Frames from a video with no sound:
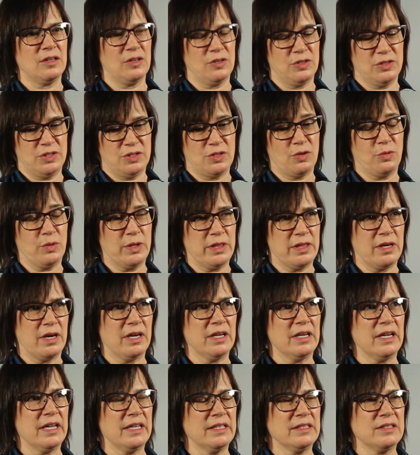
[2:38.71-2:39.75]
or so we
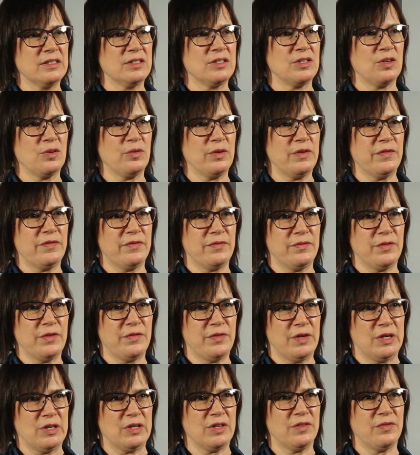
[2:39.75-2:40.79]
thought, and so we
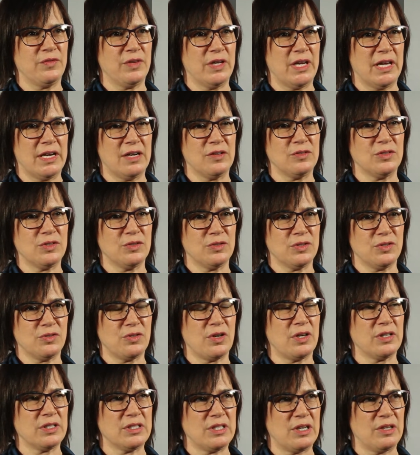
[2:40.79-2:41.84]
figured if we get out to a
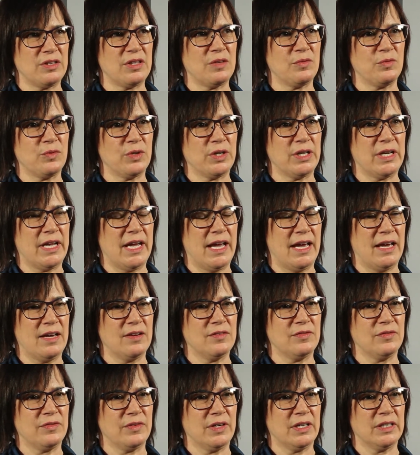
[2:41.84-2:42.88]
strong start, then we're going to
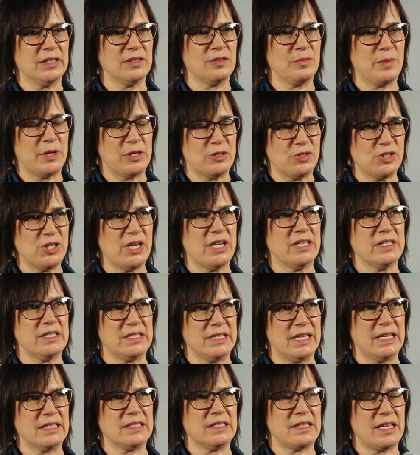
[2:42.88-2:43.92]
have a little better chance
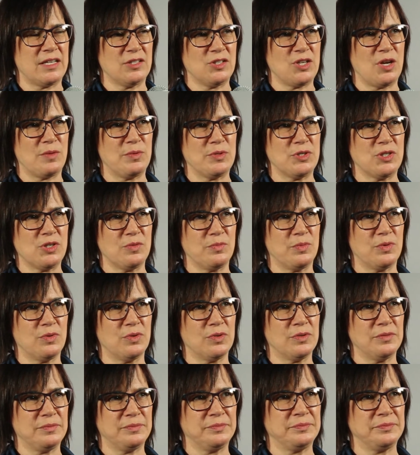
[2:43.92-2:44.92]
to get to that championship pool.